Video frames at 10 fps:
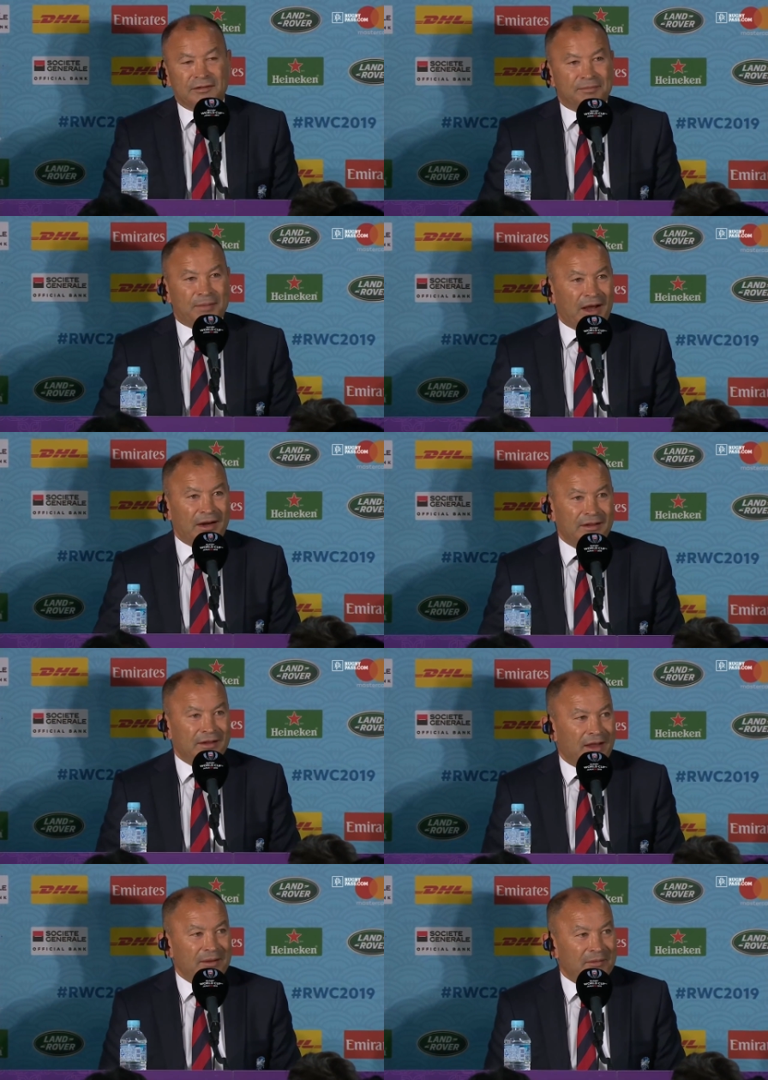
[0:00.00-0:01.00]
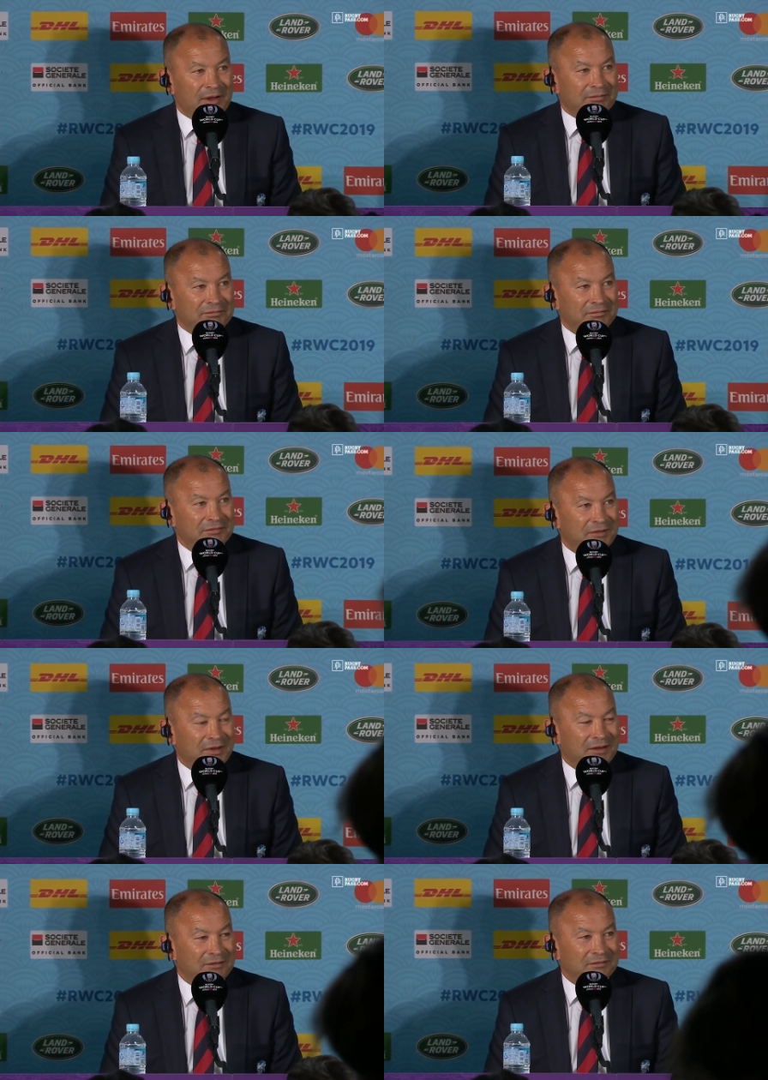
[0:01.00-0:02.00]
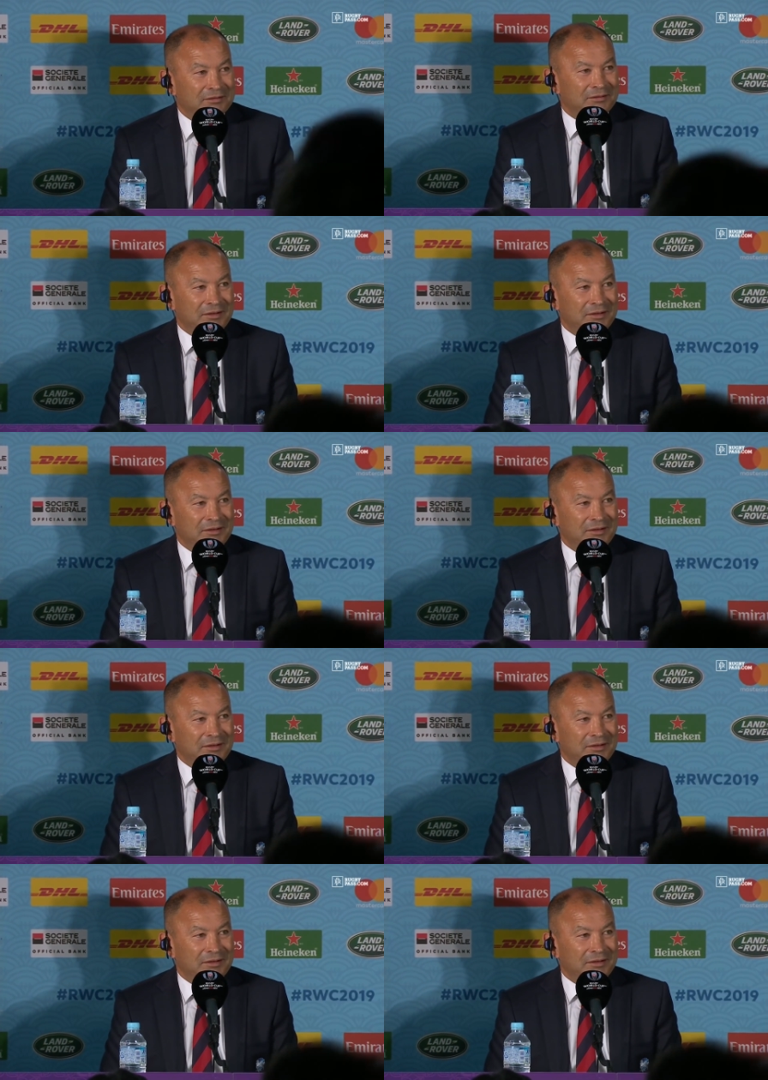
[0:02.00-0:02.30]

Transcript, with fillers: look, it's part of the game, mate. You know,